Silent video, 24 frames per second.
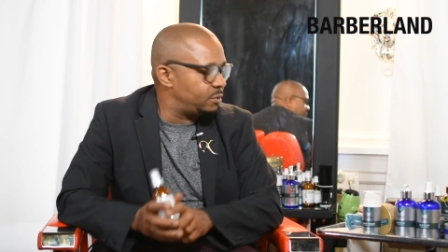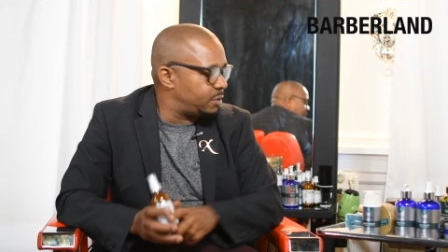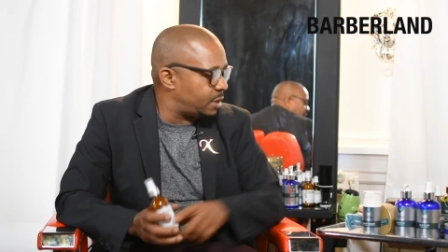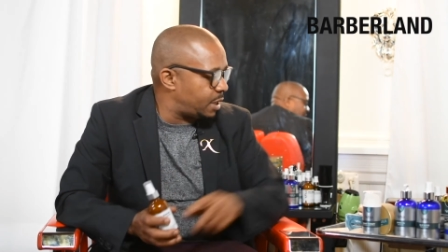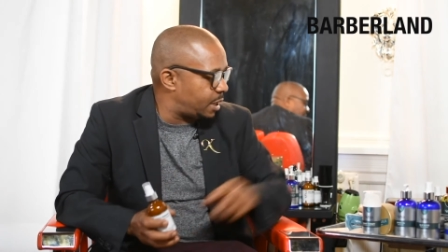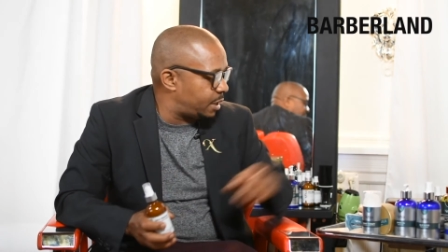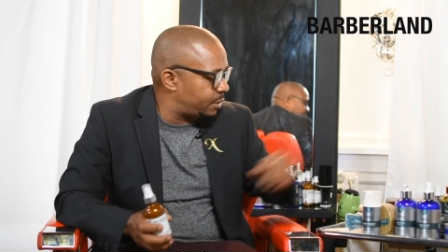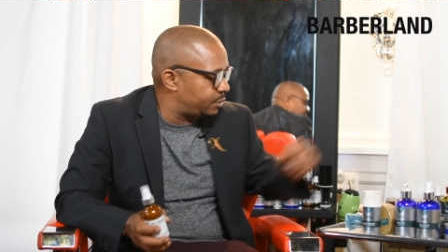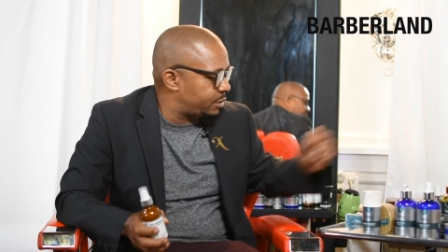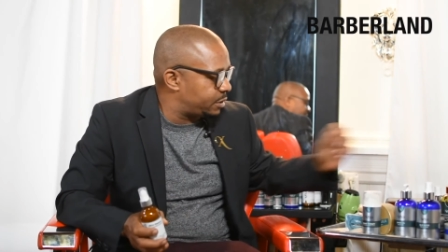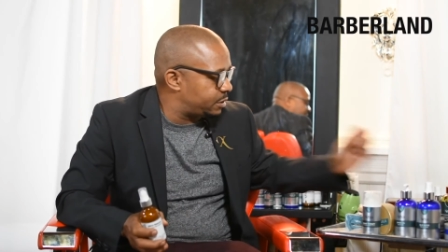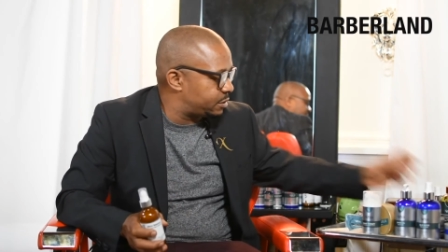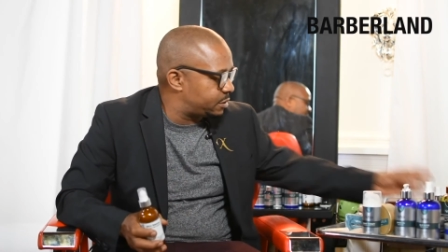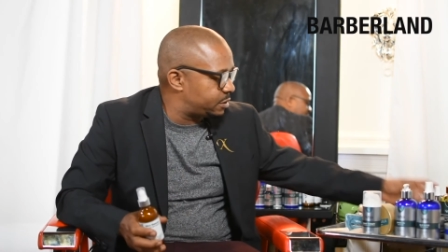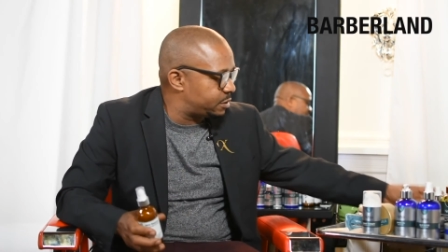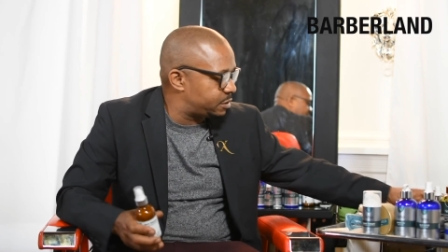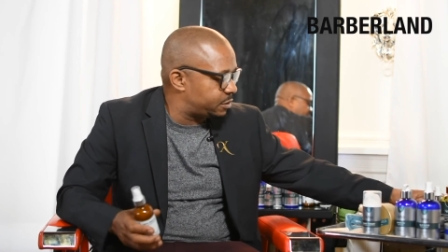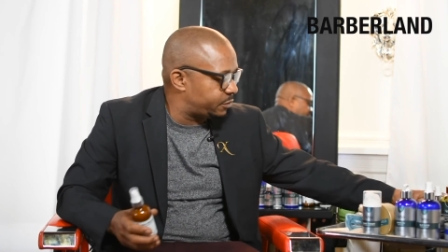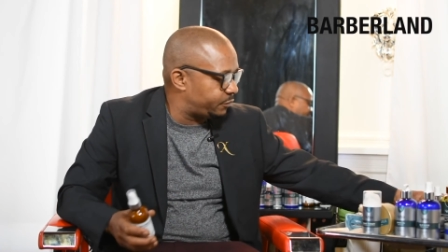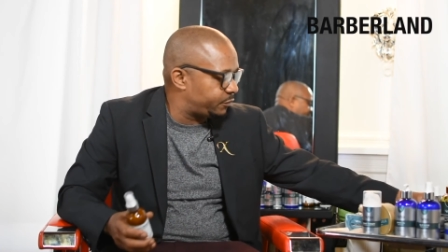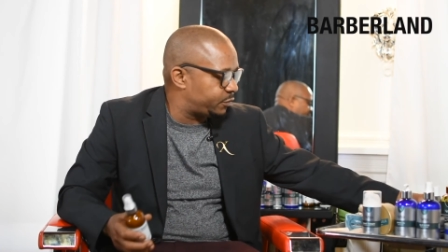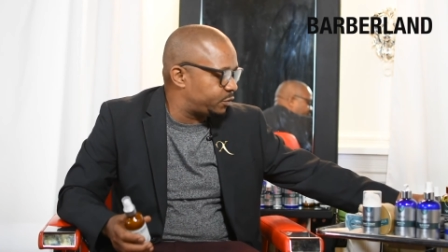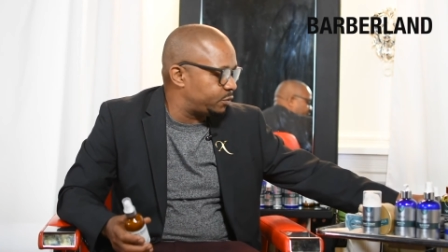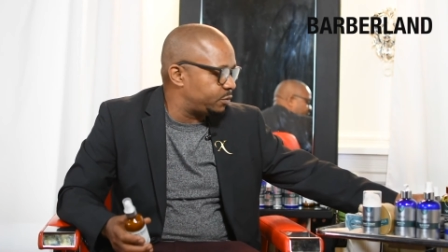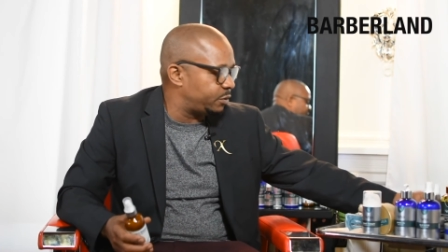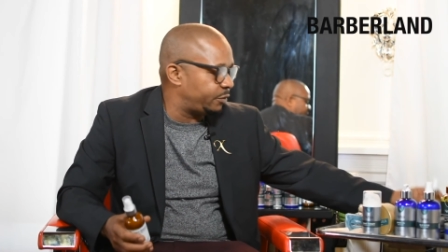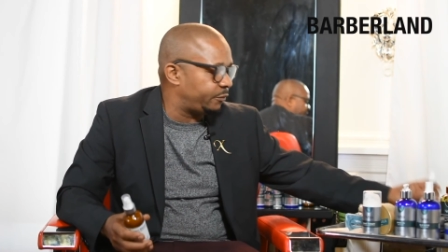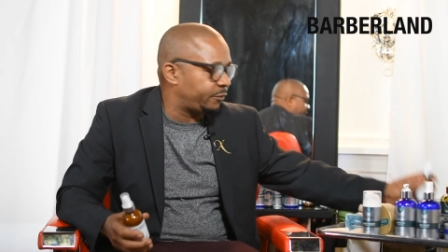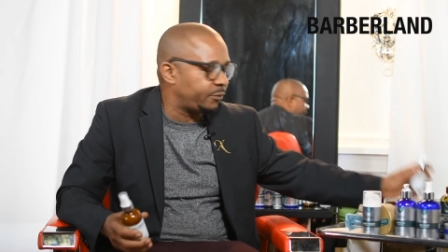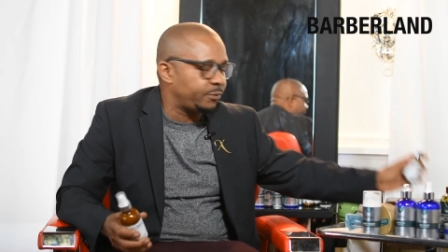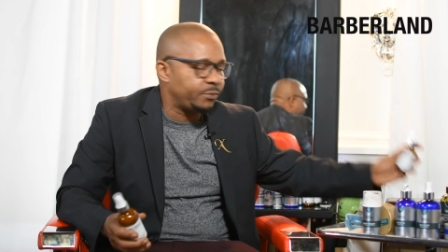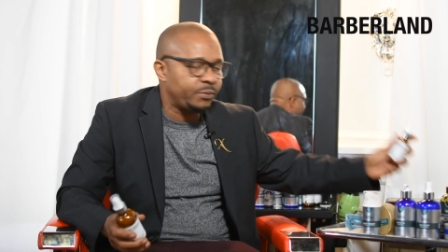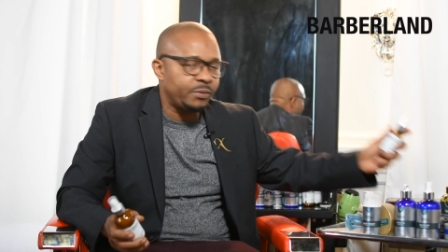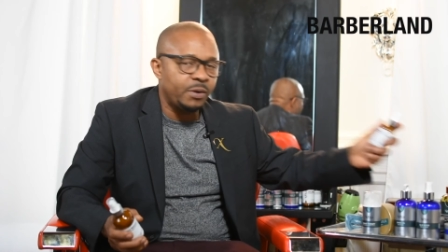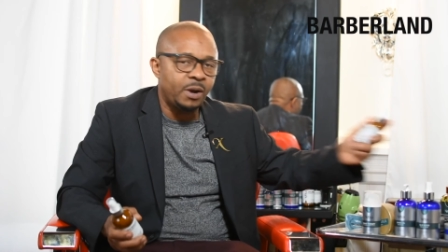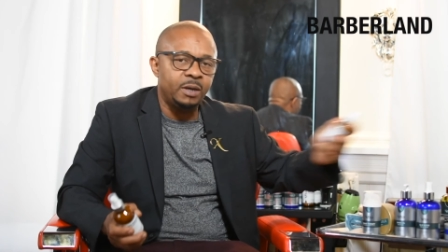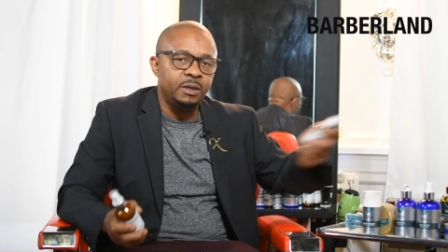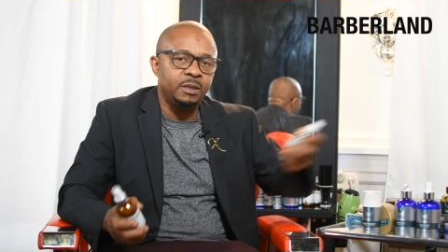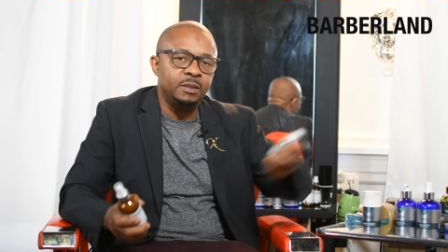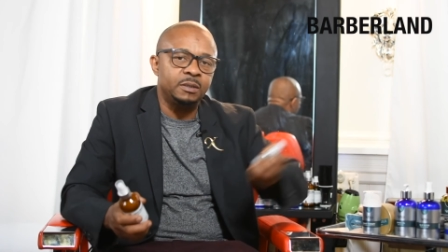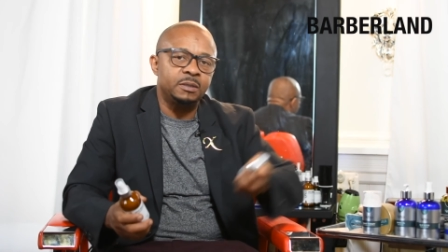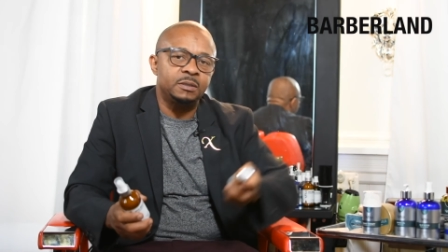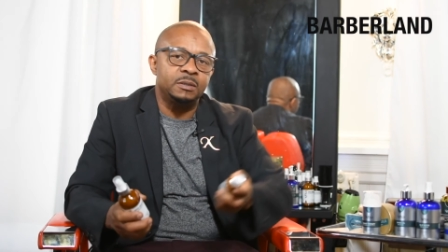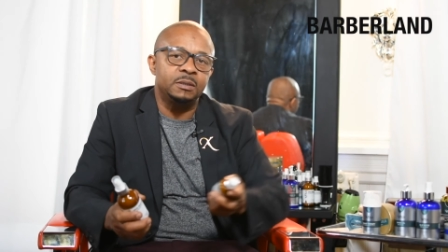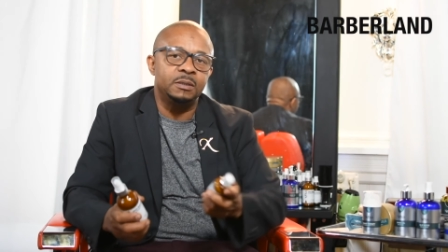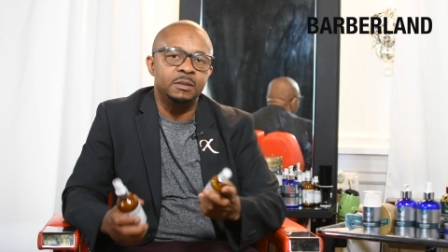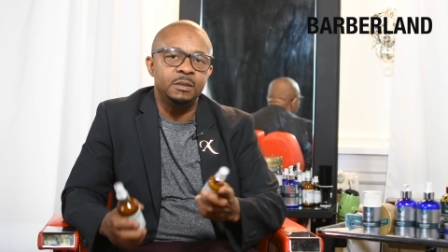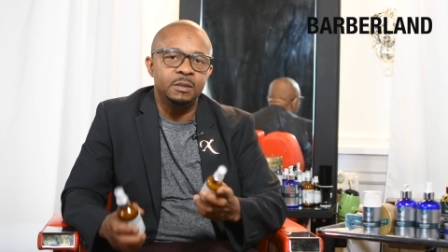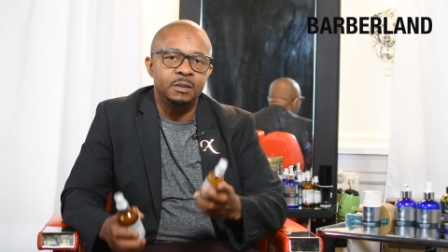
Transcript: line consists of two different products.